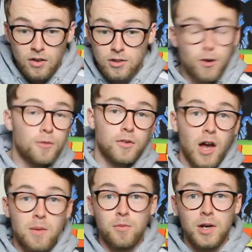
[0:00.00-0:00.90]
tough
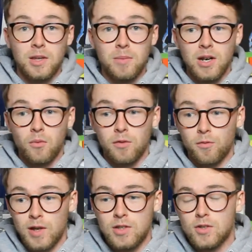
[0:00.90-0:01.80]
time at the minute
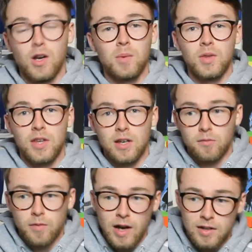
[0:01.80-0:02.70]
with fixtures coming thick
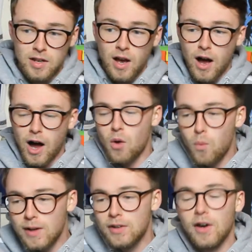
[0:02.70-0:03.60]
and fast. I
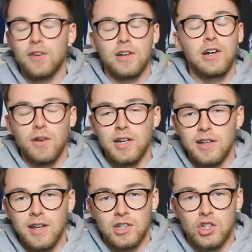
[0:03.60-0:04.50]
will not hear any
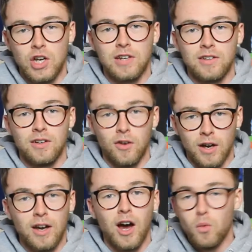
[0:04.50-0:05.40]
of that shit,
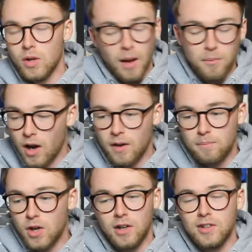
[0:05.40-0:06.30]
okay? I'm not
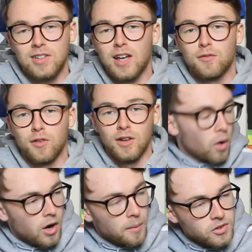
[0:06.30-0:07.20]
going to stand for it.
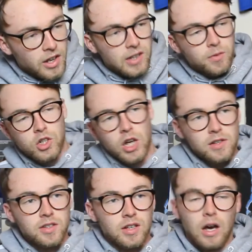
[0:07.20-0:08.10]
What comes next for
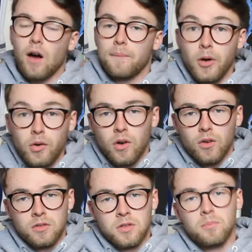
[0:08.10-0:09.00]
Chelsea? Who
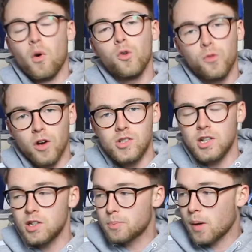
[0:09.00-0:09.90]
knows? More
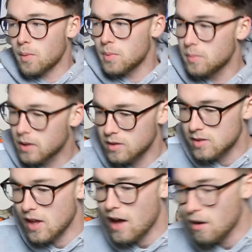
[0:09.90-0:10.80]
fraudulence, probably,
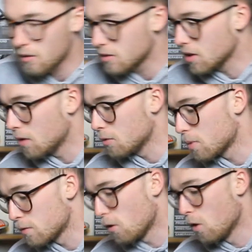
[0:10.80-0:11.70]
because that
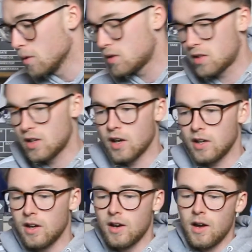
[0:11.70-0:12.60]
performance
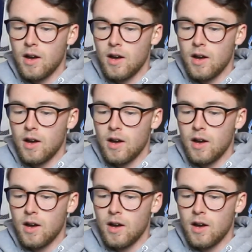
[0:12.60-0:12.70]
tonight